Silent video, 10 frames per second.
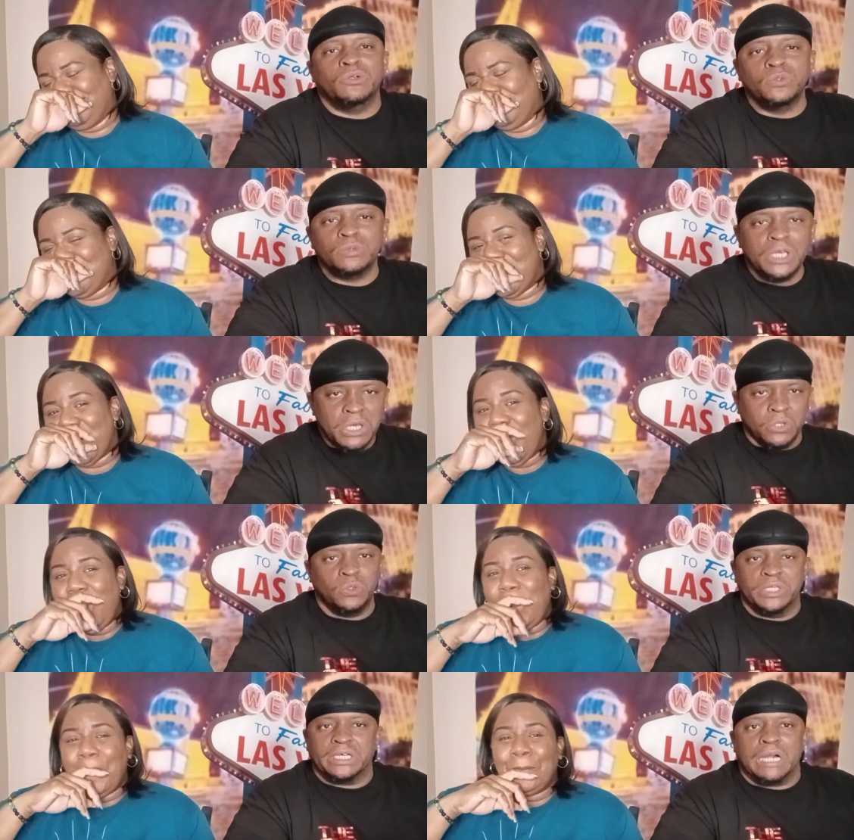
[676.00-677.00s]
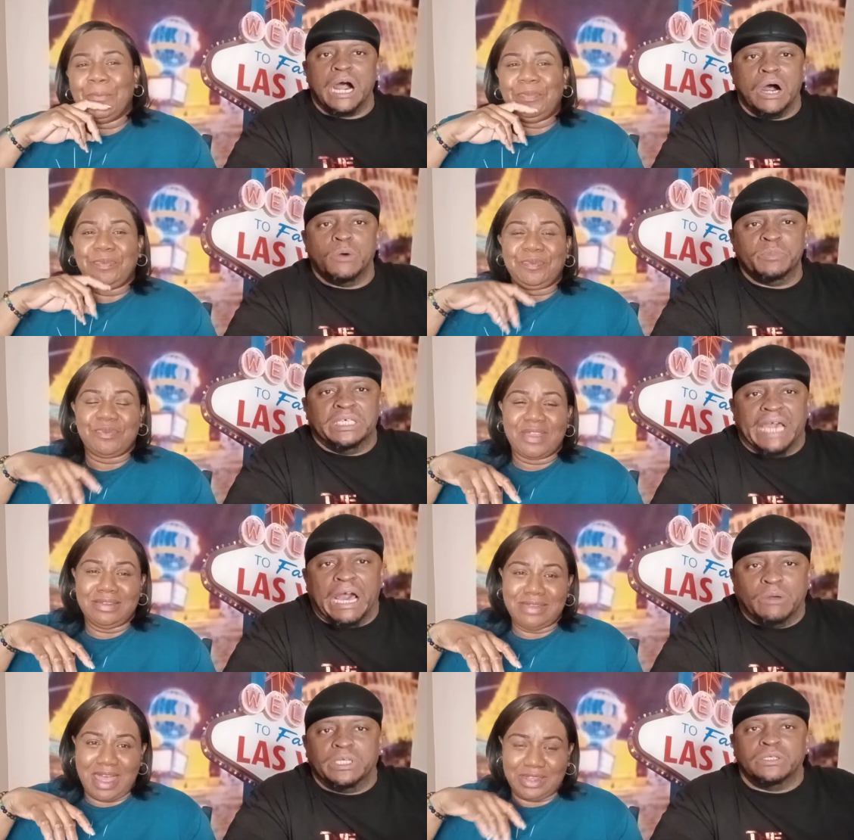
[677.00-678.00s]
Speaker 1: out who who that called me
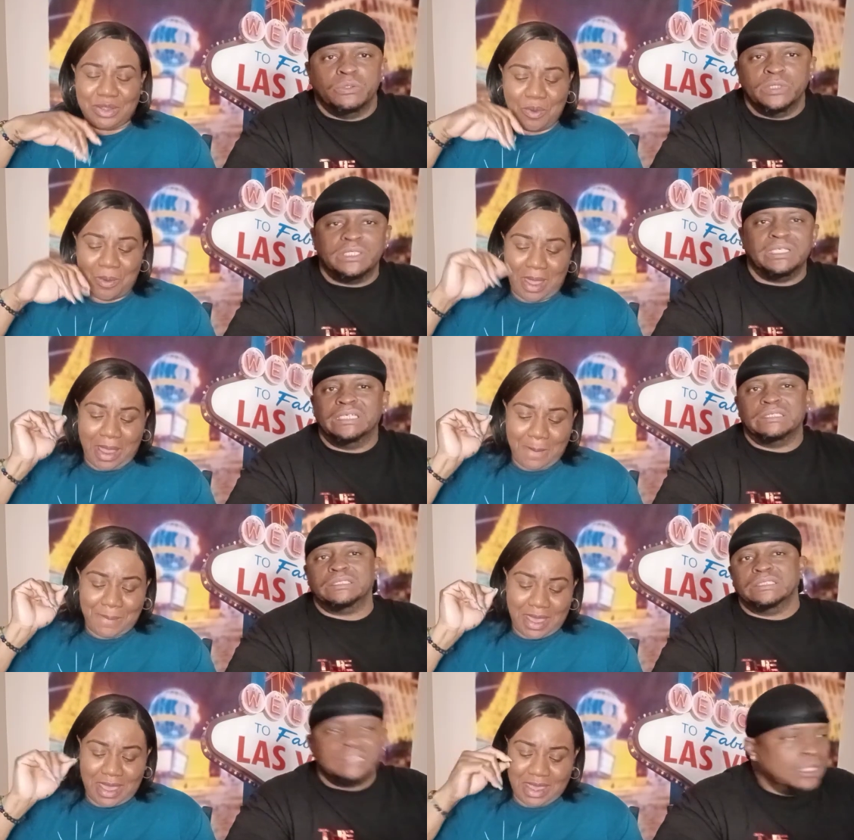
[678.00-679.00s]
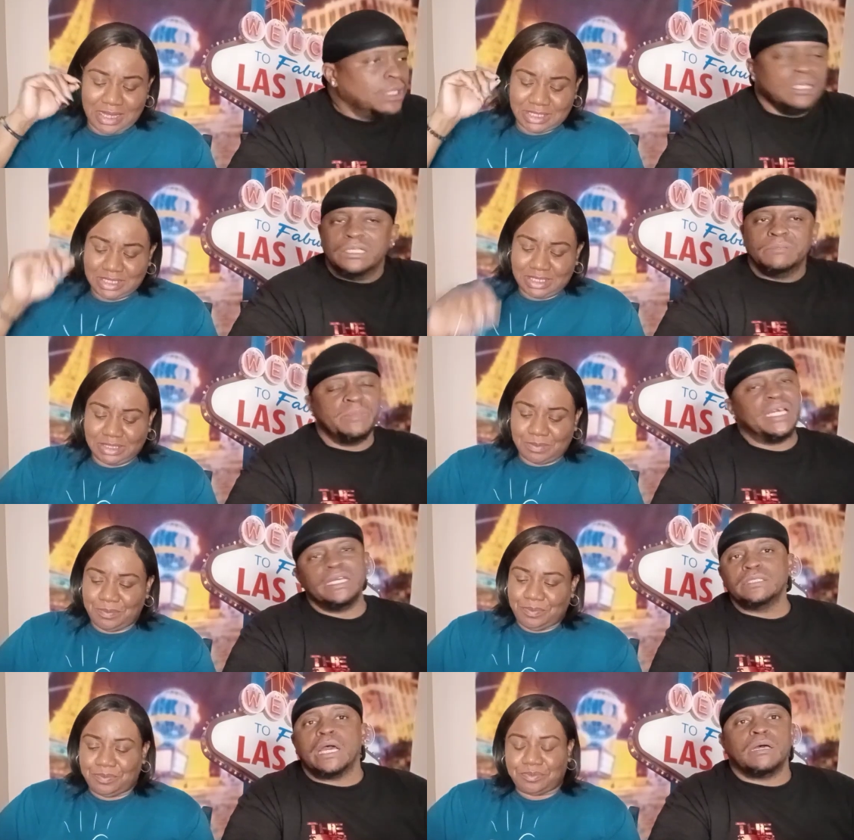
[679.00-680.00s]
out. Not and who the white pages.
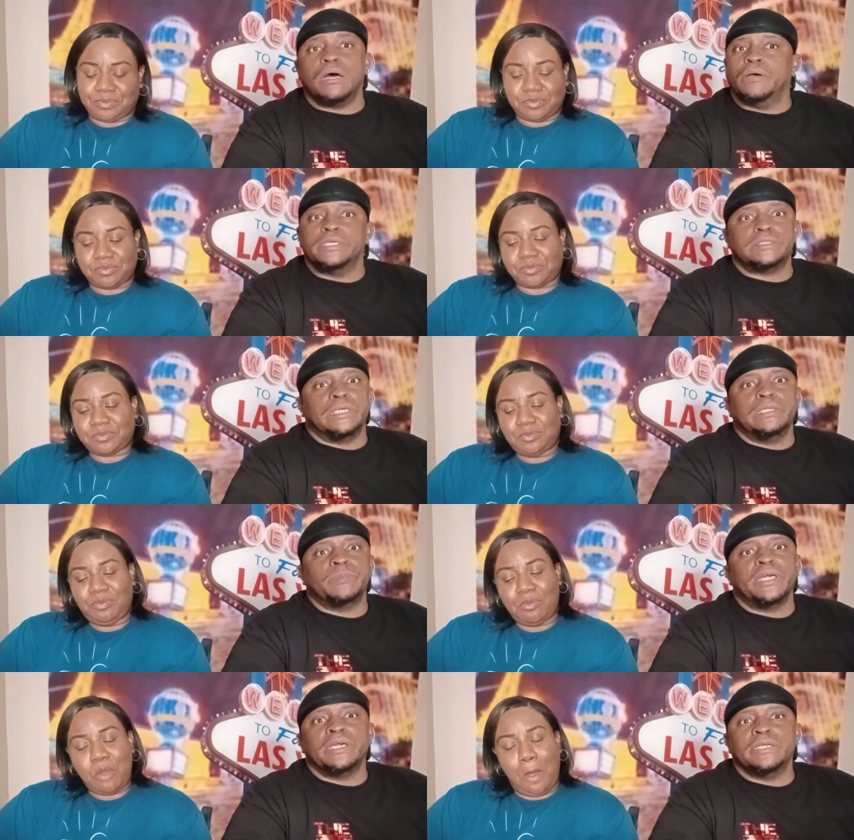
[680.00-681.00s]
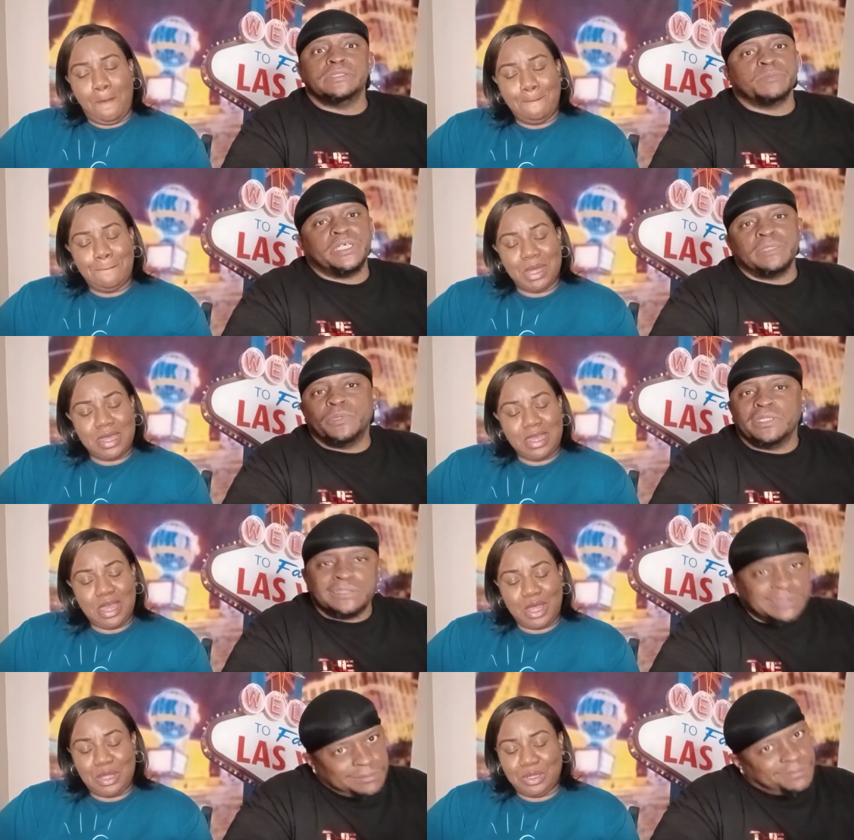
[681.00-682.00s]
Man, y'all, it's telling my age, man. But, but
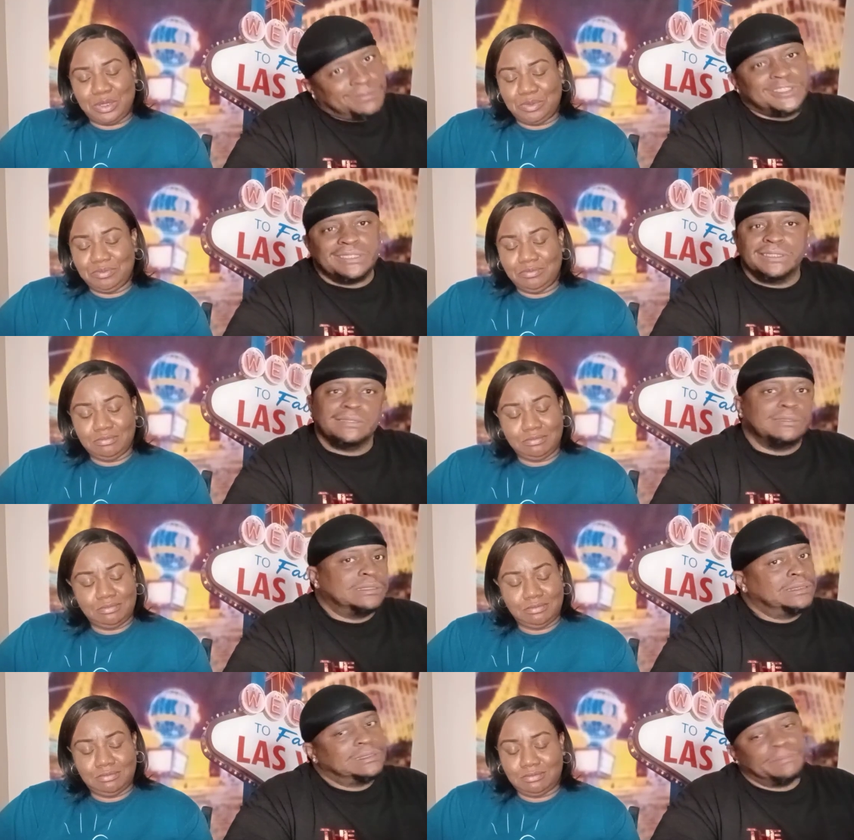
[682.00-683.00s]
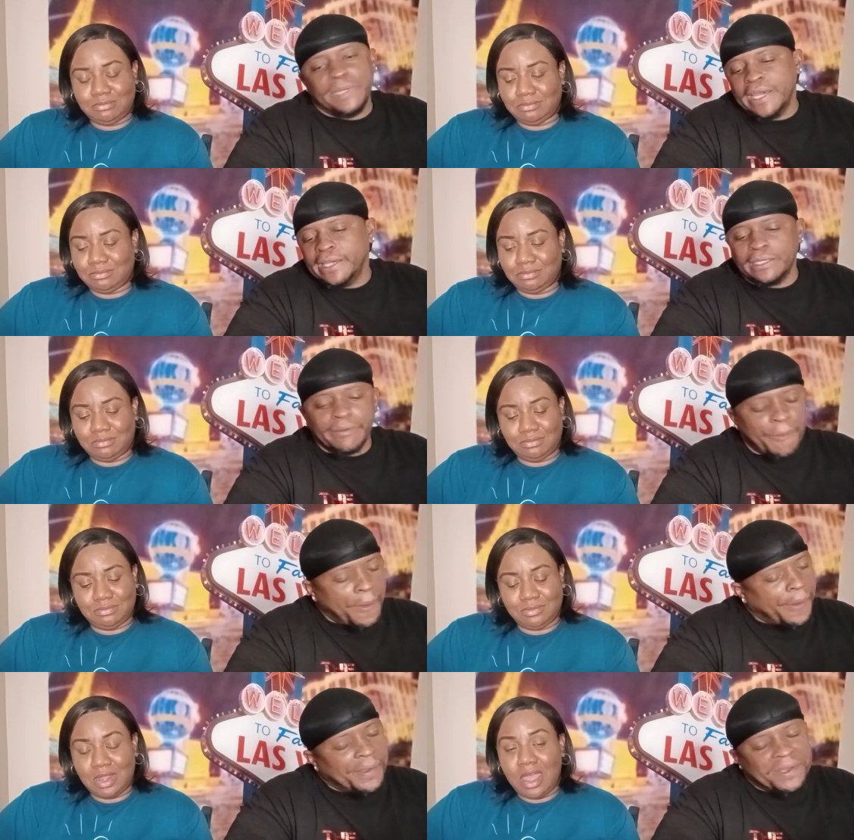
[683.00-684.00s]
Speaker 2: y'all. Mm-hmm. Man.
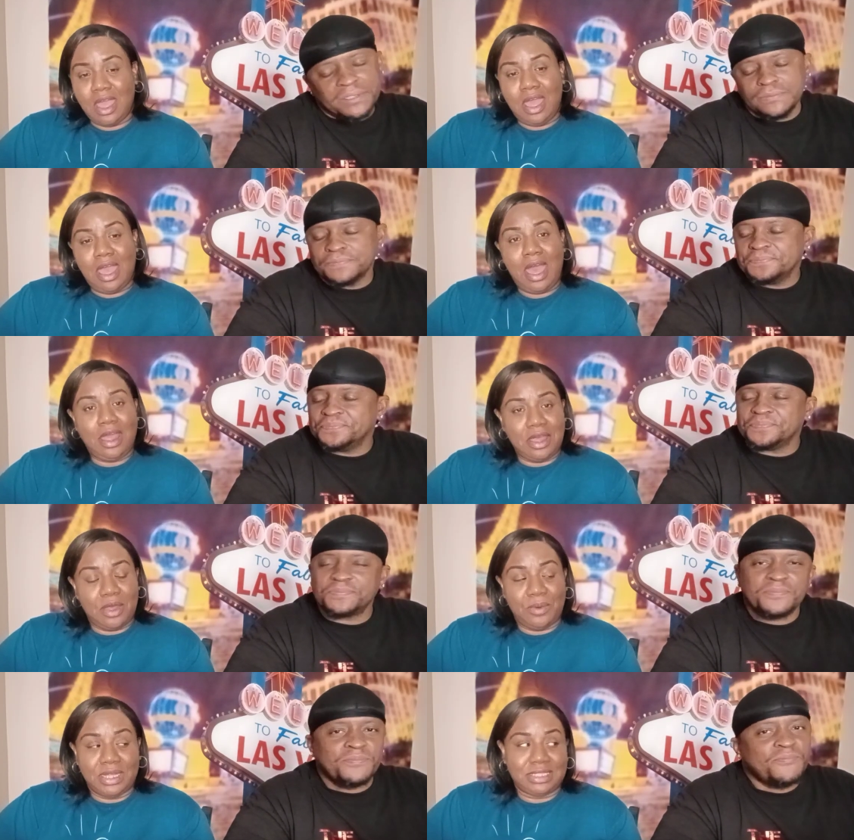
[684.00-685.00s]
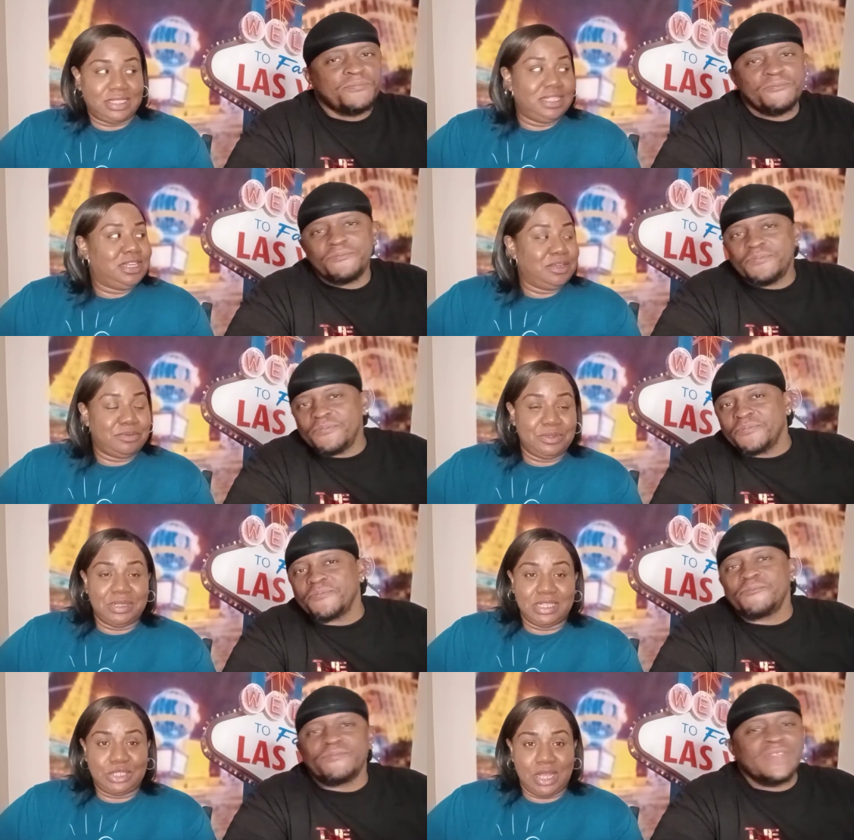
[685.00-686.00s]
I can't wait to see them do
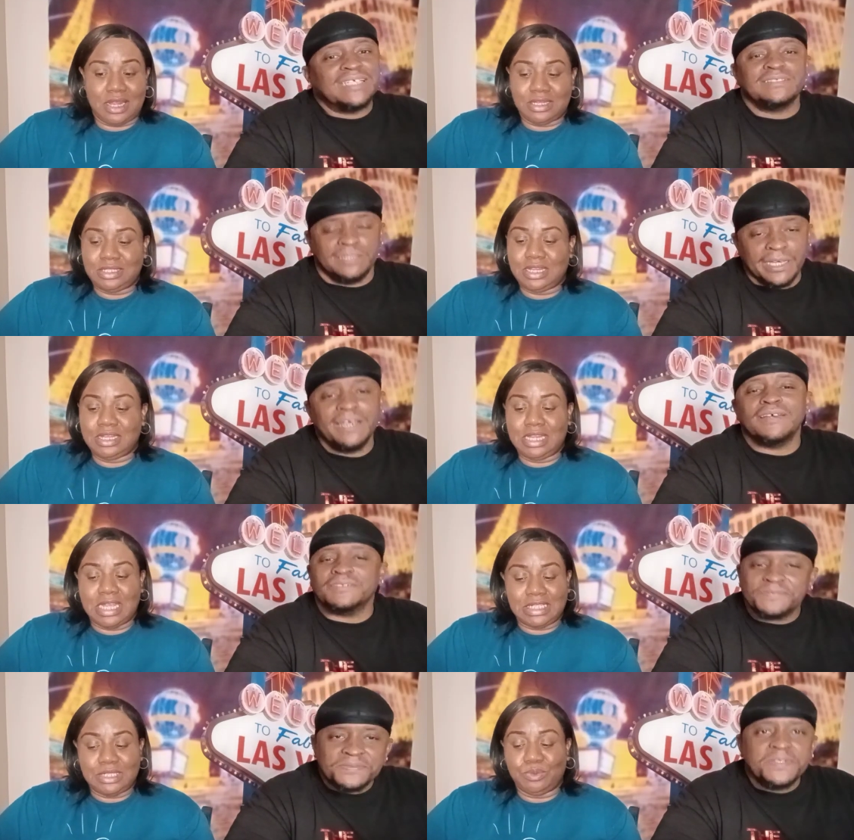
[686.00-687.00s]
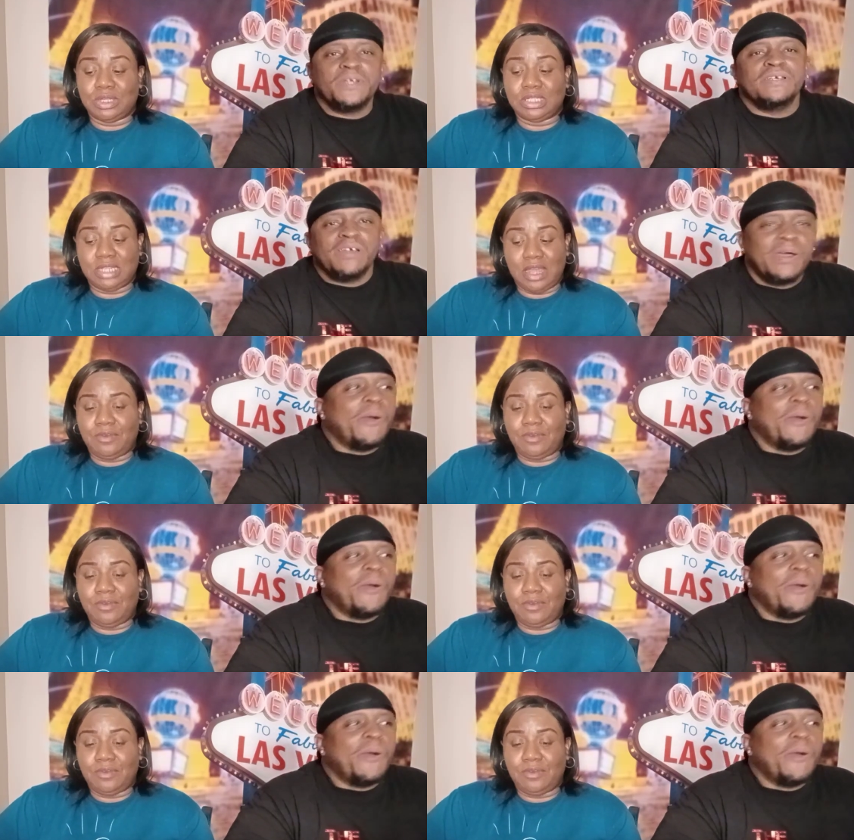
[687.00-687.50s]
this challenge. Yeah. This was